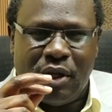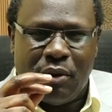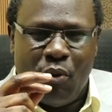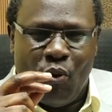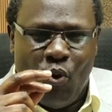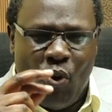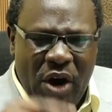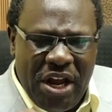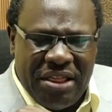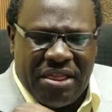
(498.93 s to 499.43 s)

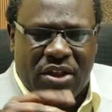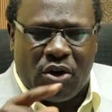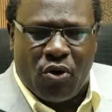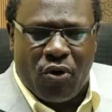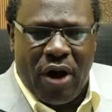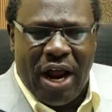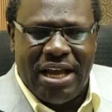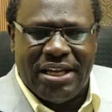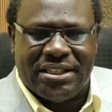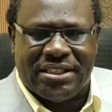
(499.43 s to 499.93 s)
with
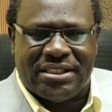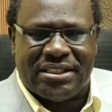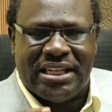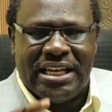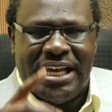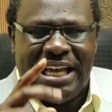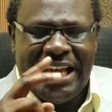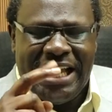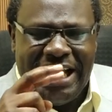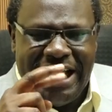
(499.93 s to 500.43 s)

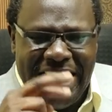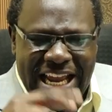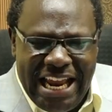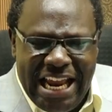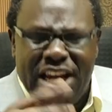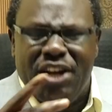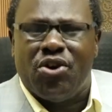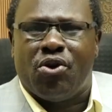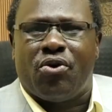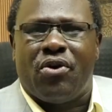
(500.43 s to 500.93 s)
Christ,
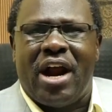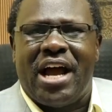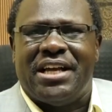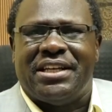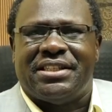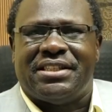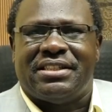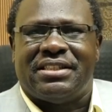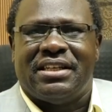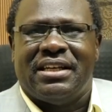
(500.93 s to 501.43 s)
in
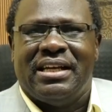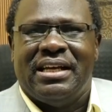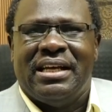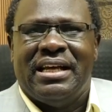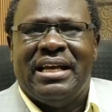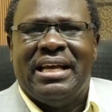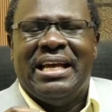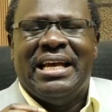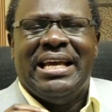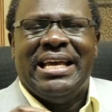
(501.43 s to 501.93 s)
Christ.
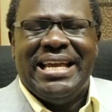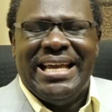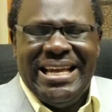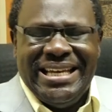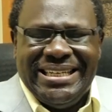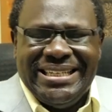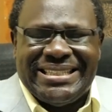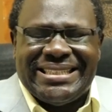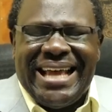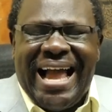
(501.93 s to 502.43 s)

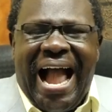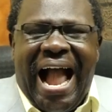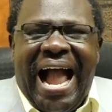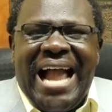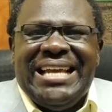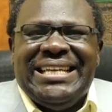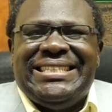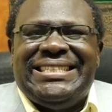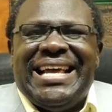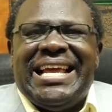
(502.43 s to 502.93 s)
It is
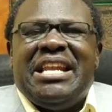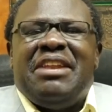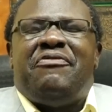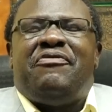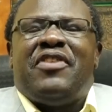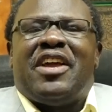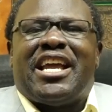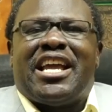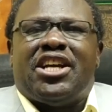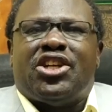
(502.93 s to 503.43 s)

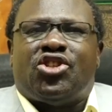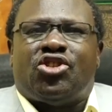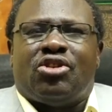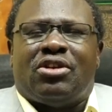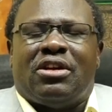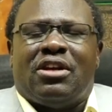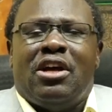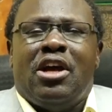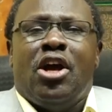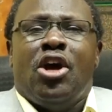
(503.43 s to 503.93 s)

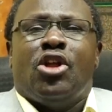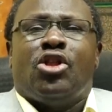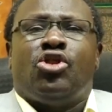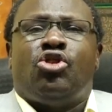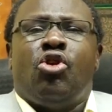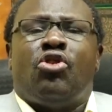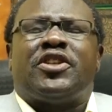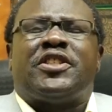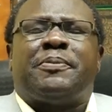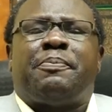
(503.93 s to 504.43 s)
identification.
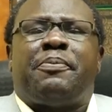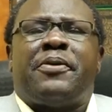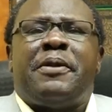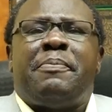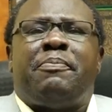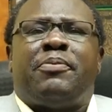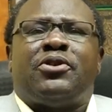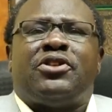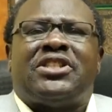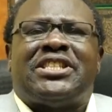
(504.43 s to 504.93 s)
Those
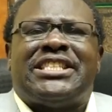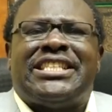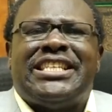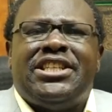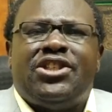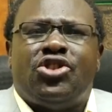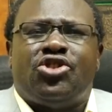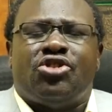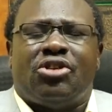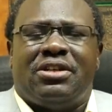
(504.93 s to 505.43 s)

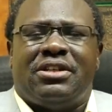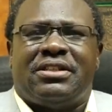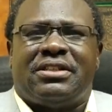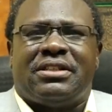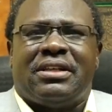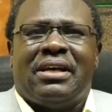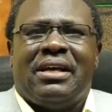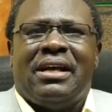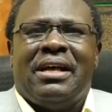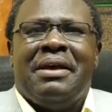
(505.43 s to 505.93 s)
prepositions